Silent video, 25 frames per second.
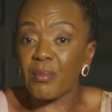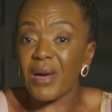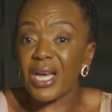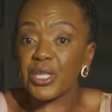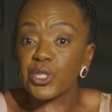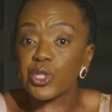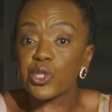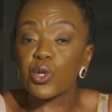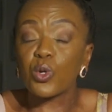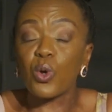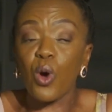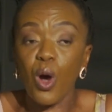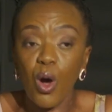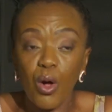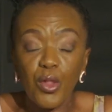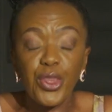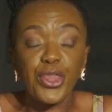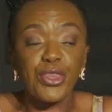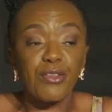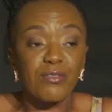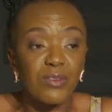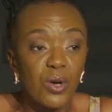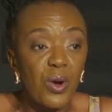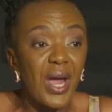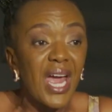must go
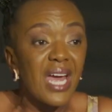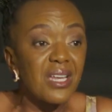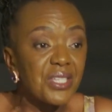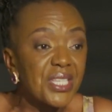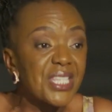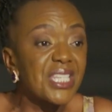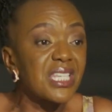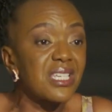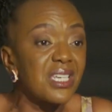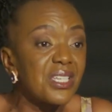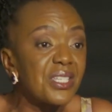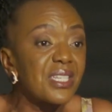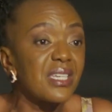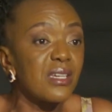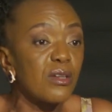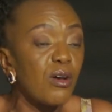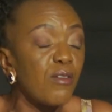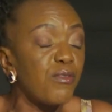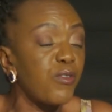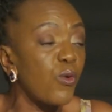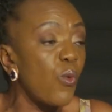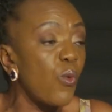through a season of